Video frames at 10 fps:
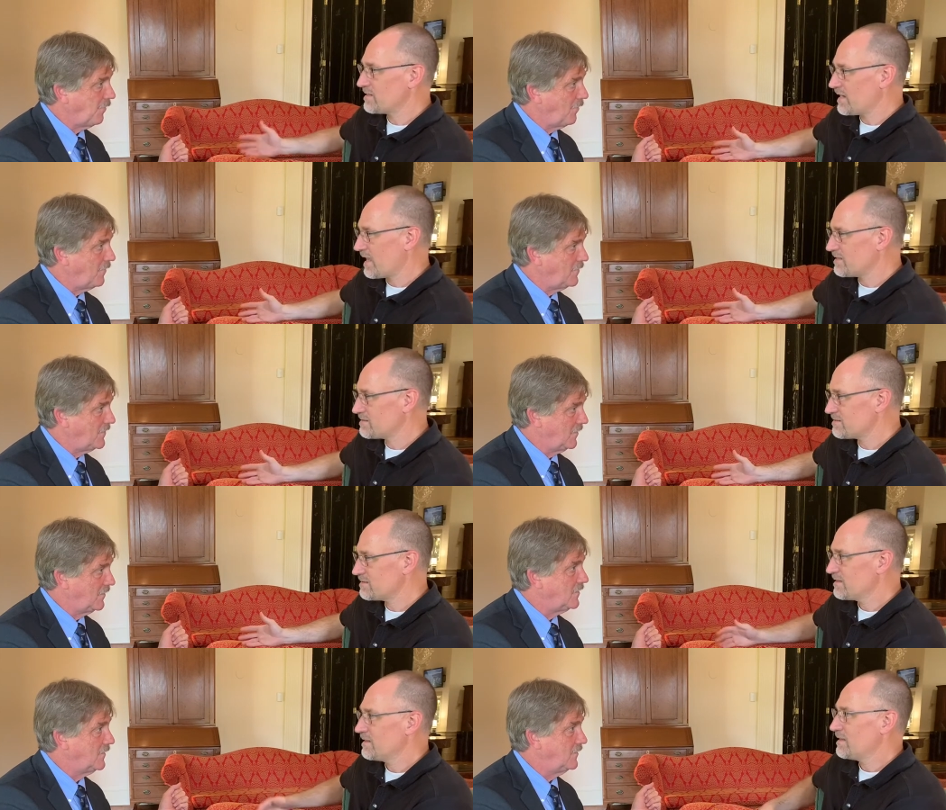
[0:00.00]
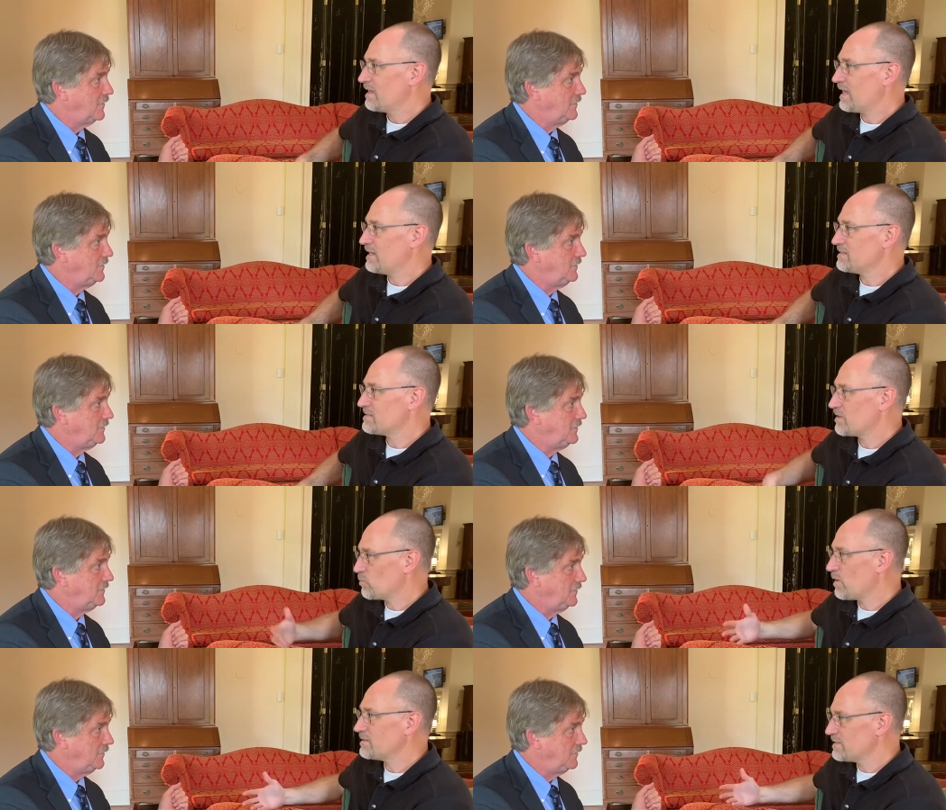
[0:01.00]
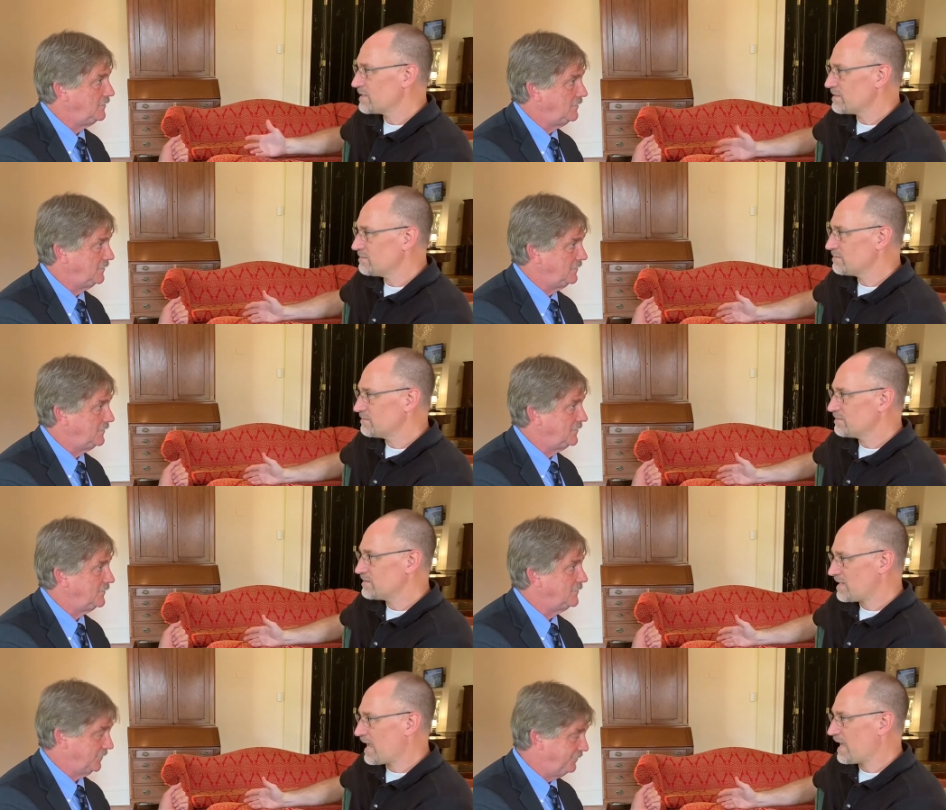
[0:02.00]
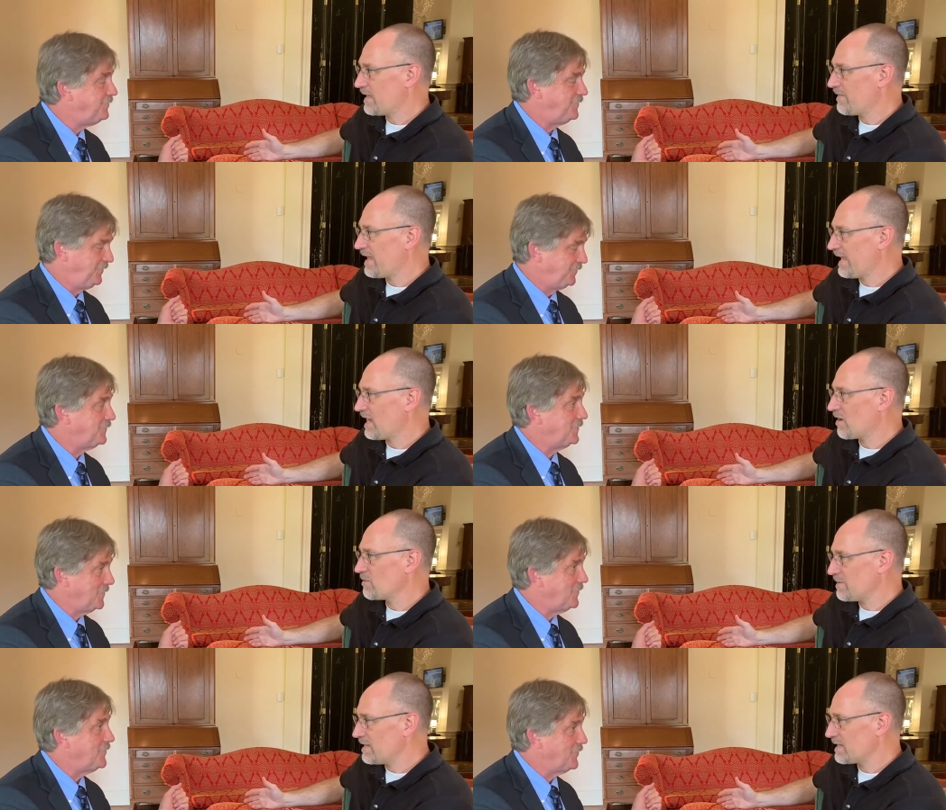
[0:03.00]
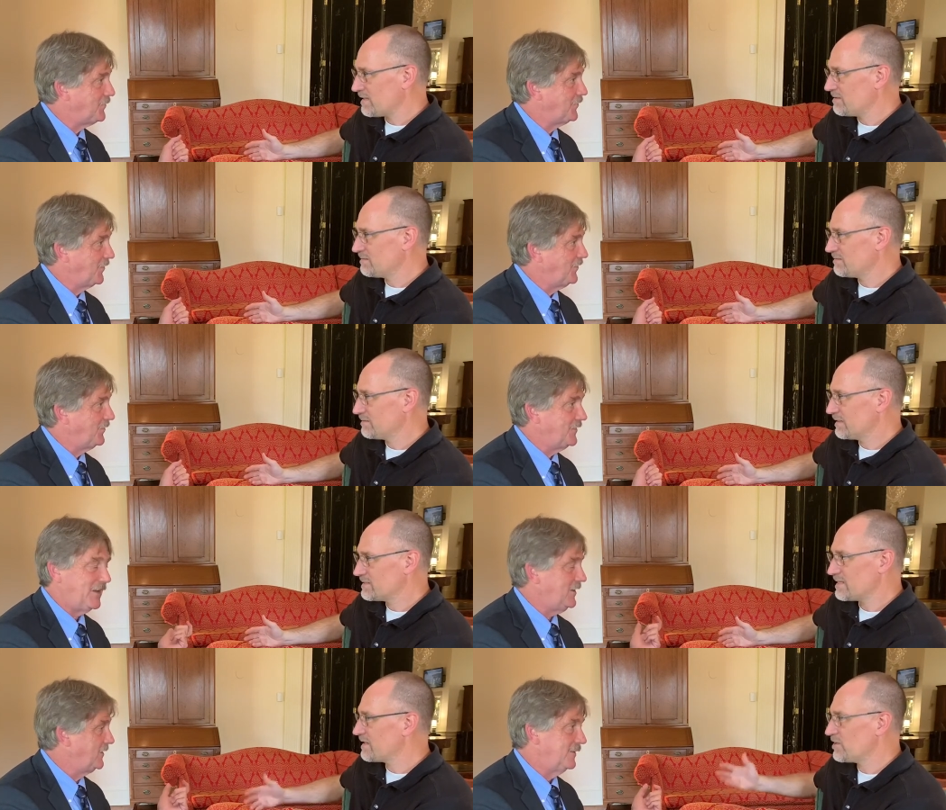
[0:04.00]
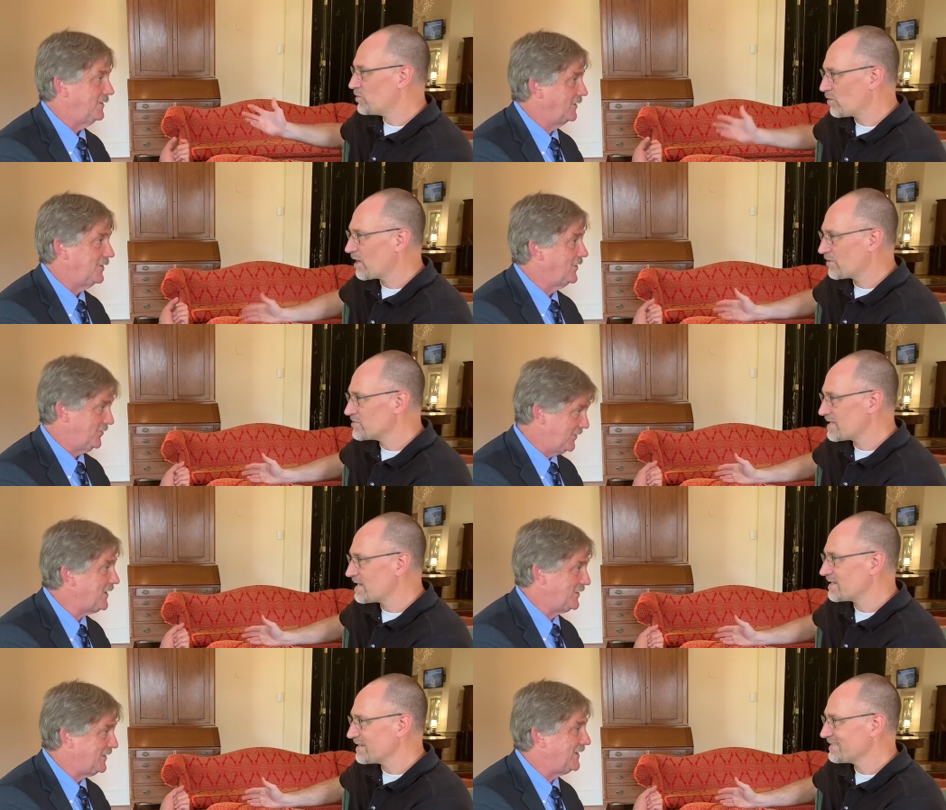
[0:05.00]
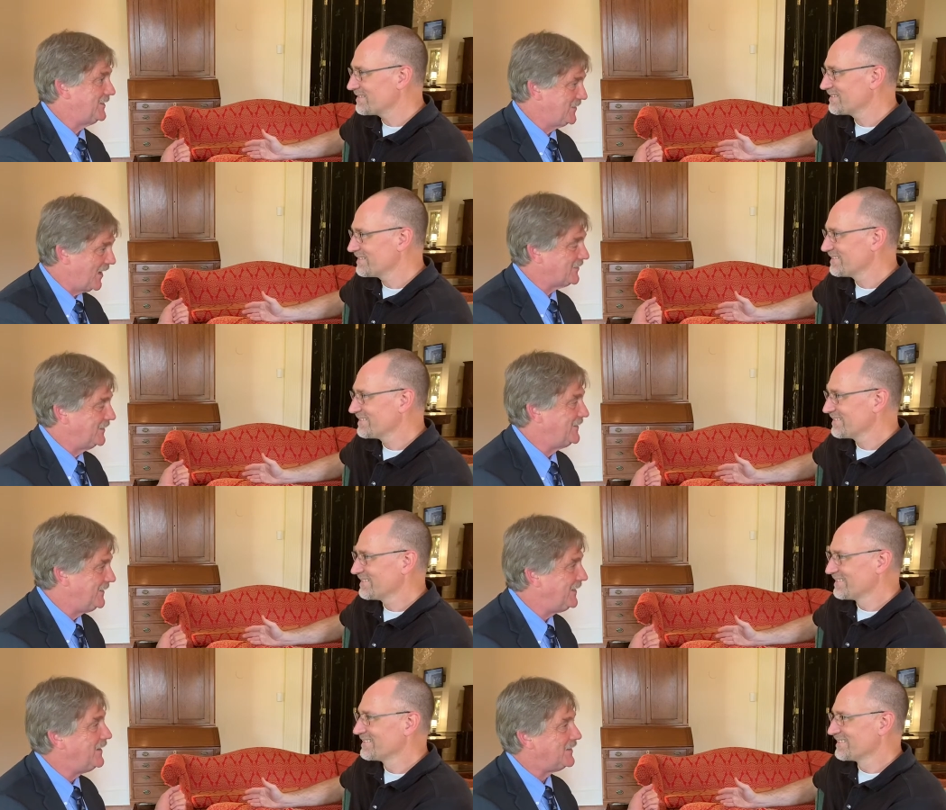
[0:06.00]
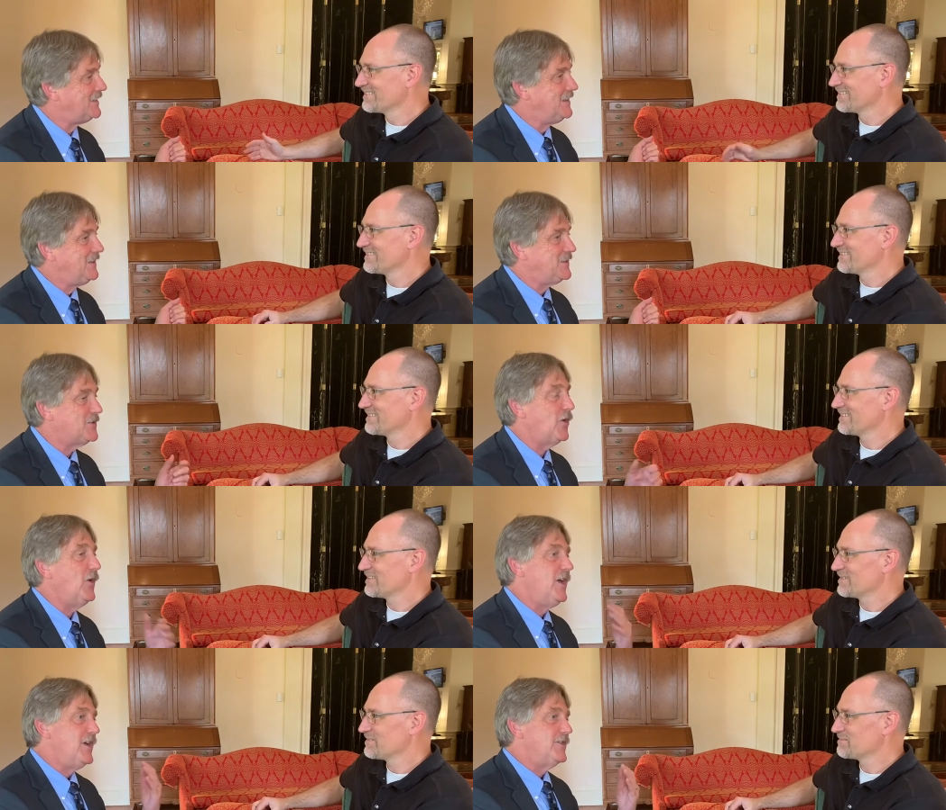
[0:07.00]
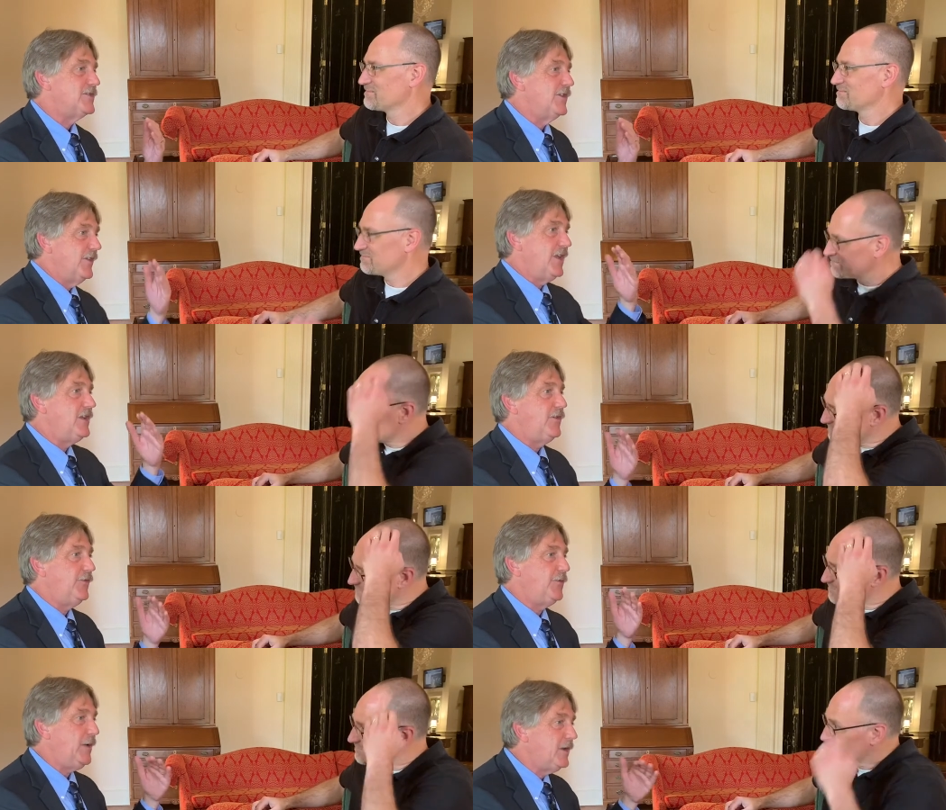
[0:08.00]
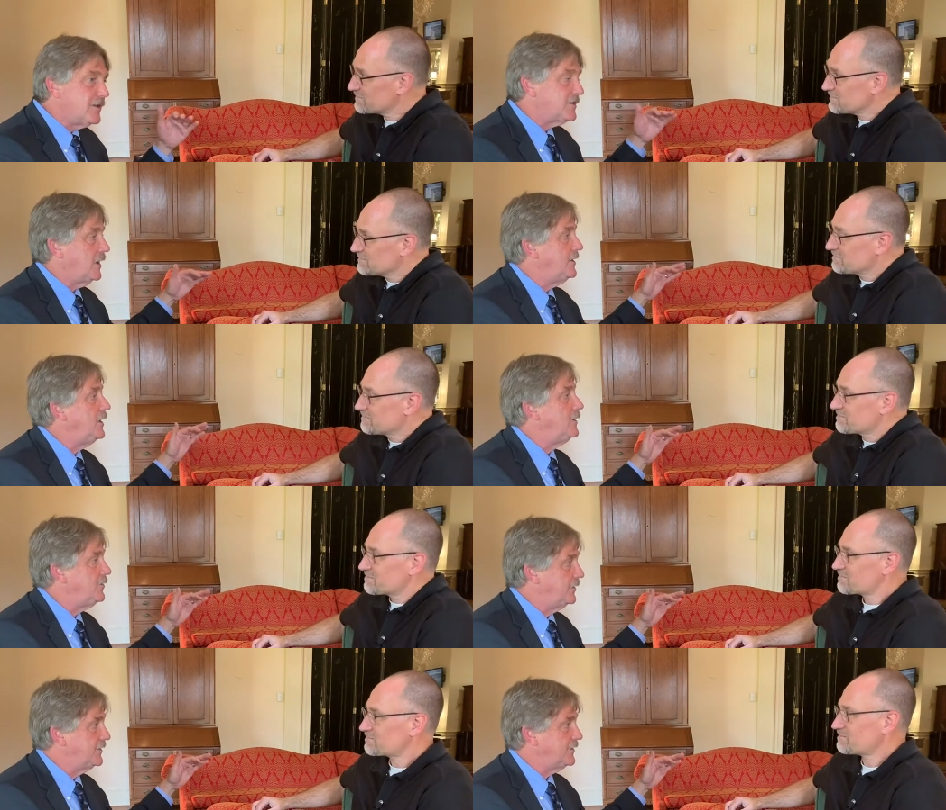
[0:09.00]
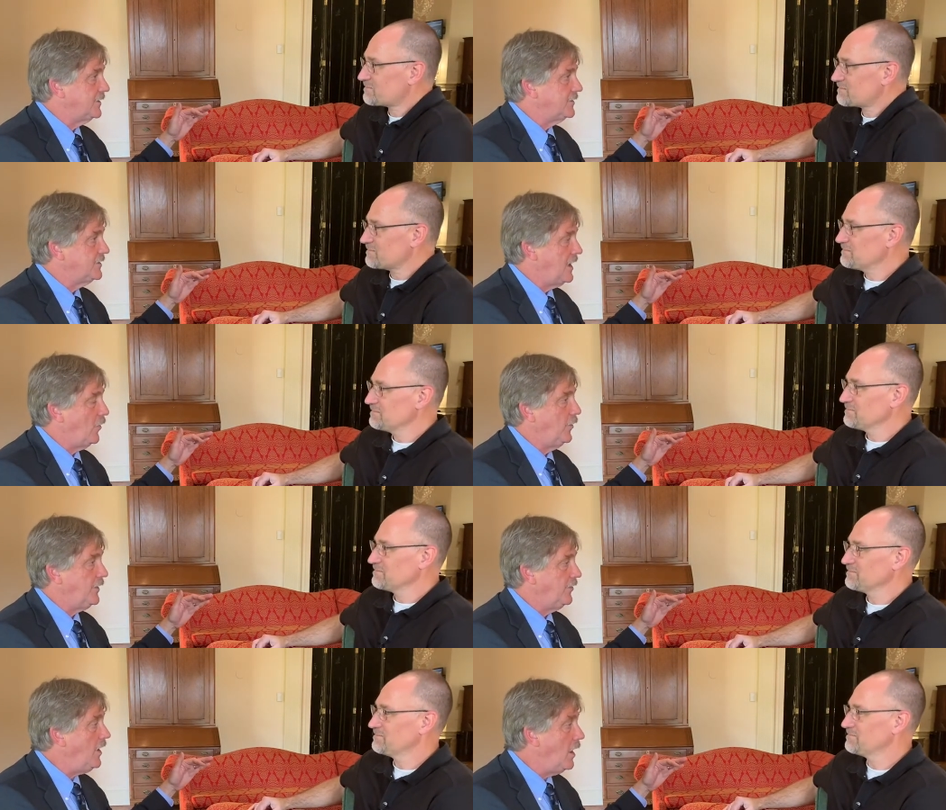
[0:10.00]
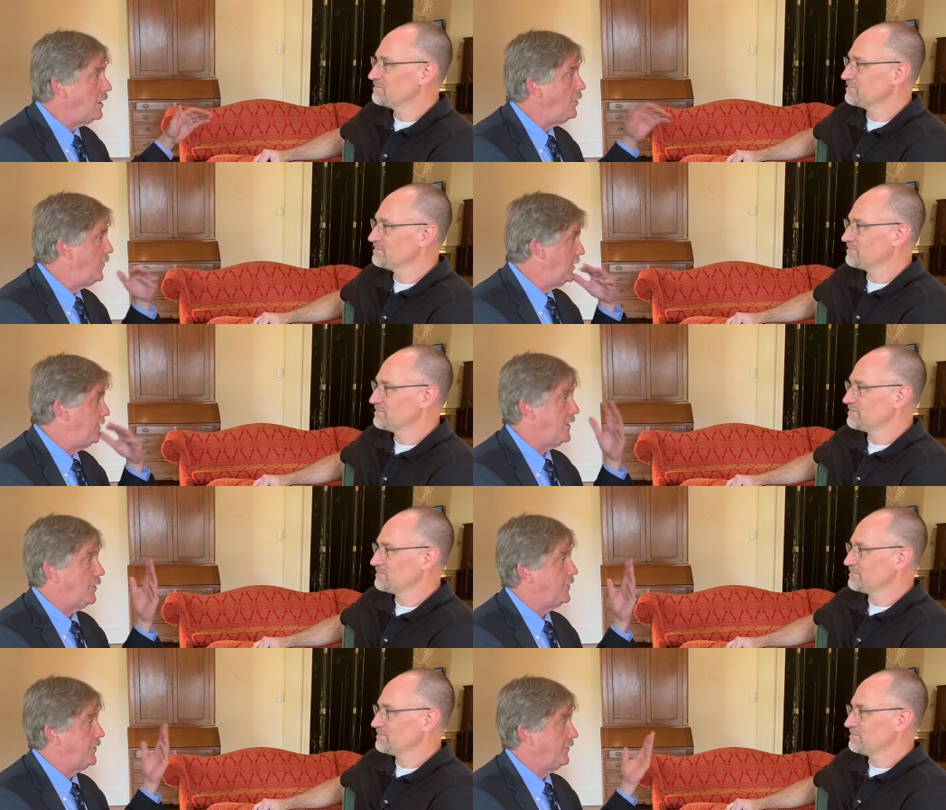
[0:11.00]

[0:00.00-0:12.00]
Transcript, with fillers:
Speaker 1: yes, and he said, "What did it say?" Mm-hmm. and they mm-hmm. cannot repeat it, they so then you don't understand, understand it. it.
Speaker 2: Exactly. Yeah. So, so then you speak this idea into existence. Now, when you're young, you may do that with your